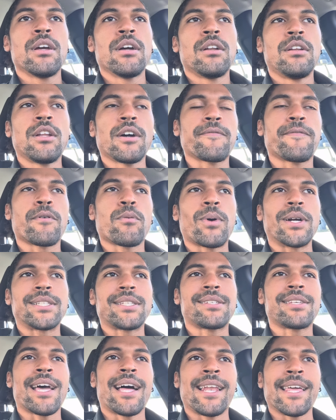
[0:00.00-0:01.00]
look for what's
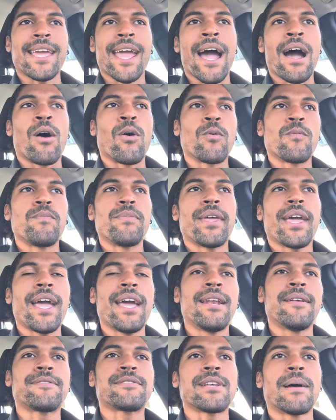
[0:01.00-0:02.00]
selling out.
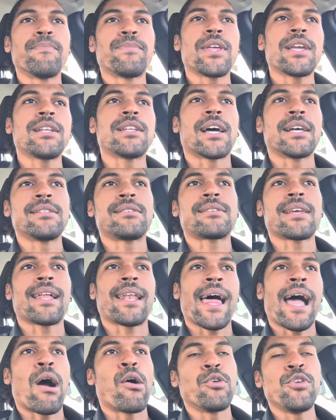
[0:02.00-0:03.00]
And if something does
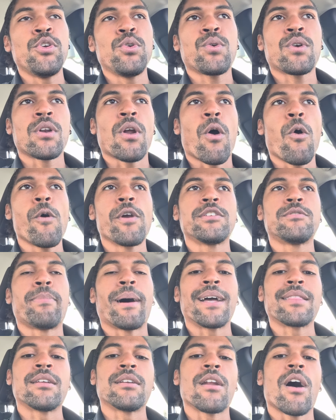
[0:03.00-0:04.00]
sell out, you can always
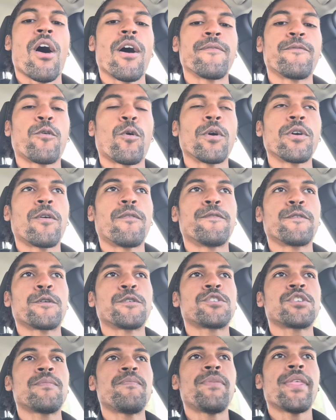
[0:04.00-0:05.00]
buy the non-foil
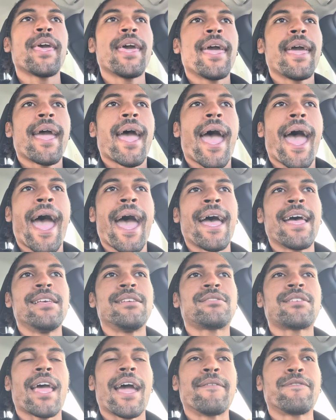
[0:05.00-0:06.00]
version,
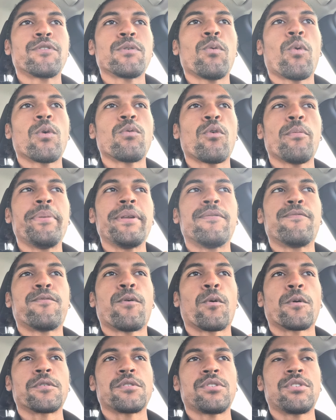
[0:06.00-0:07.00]
as everyone will be
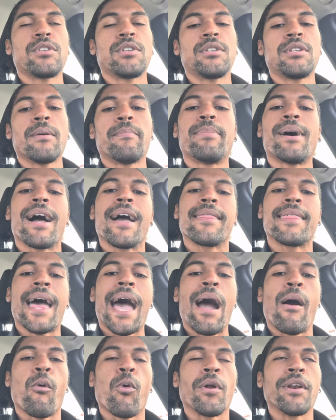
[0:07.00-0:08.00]
forced to buy
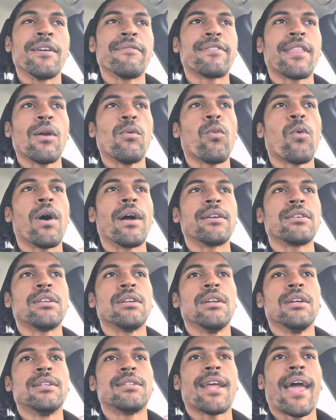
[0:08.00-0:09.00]
that one if they want
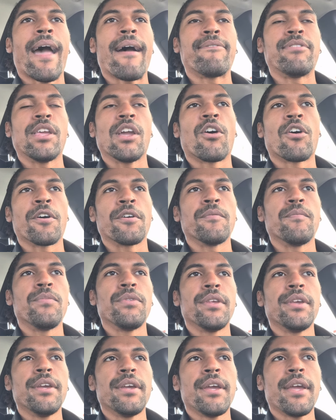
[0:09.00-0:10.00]
to have the art.
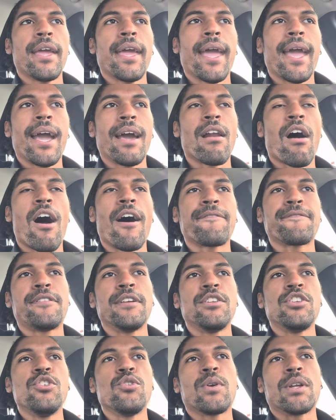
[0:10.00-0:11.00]
And
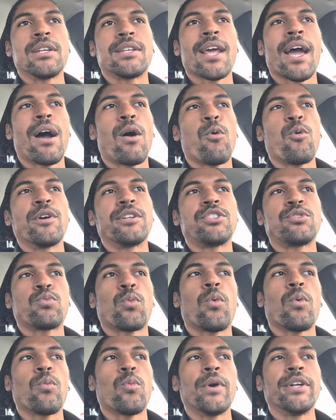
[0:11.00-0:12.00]
often you can tell which
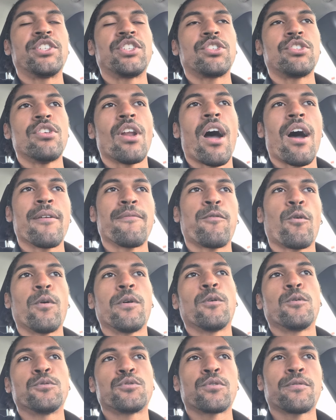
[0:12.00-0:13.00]

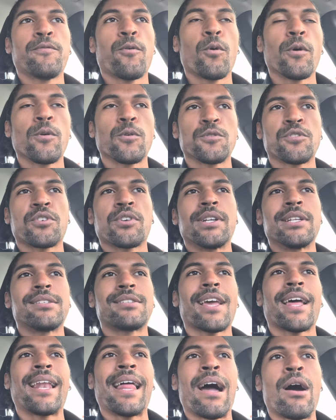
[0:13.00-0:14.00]
non-foils or foils are going to
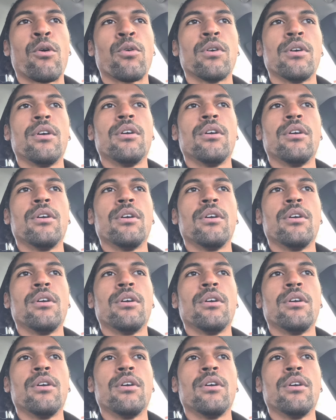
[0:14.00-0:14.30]
sell out